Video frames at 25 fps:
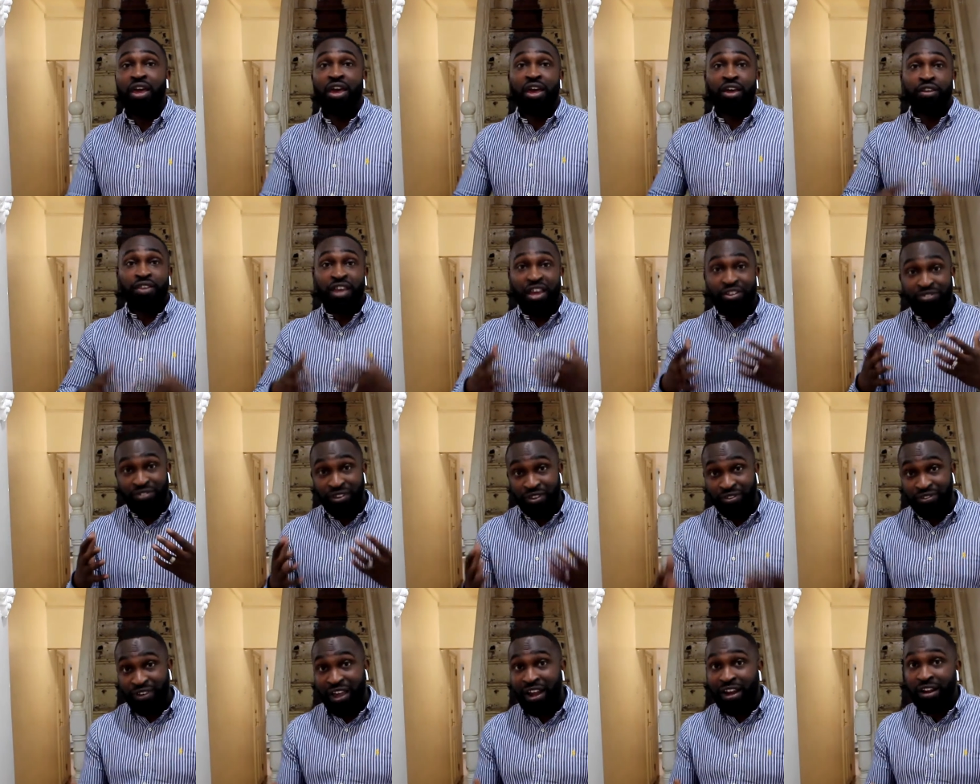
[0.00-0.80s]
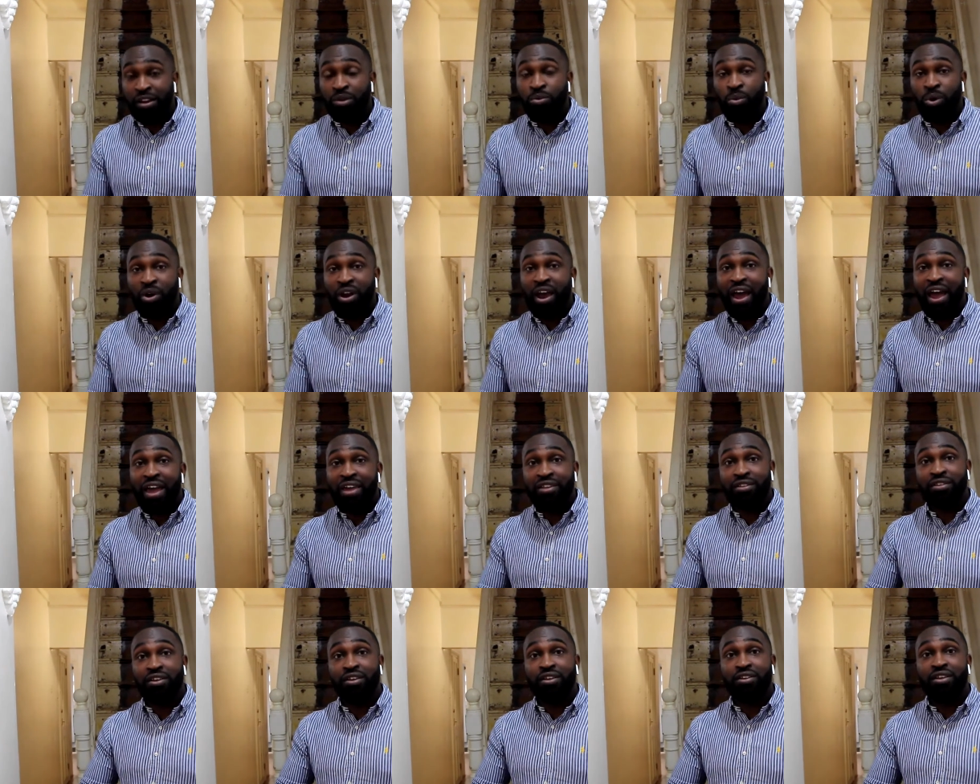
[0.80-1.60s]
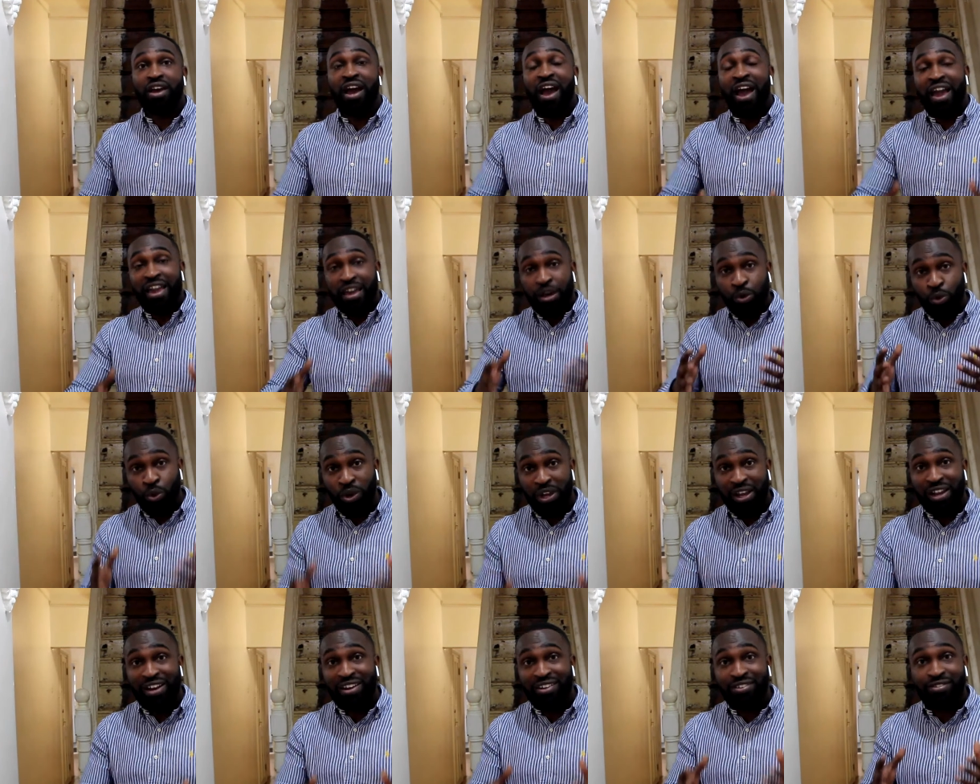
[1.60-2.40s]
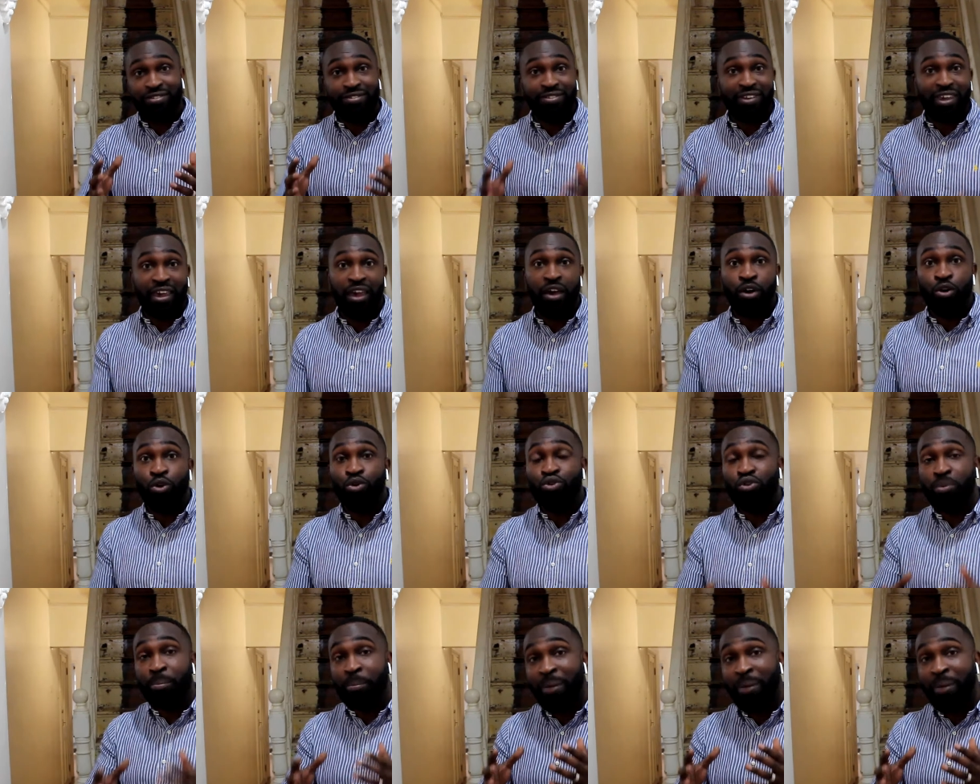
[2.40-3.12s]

That's exactly what I did. I quickly scaled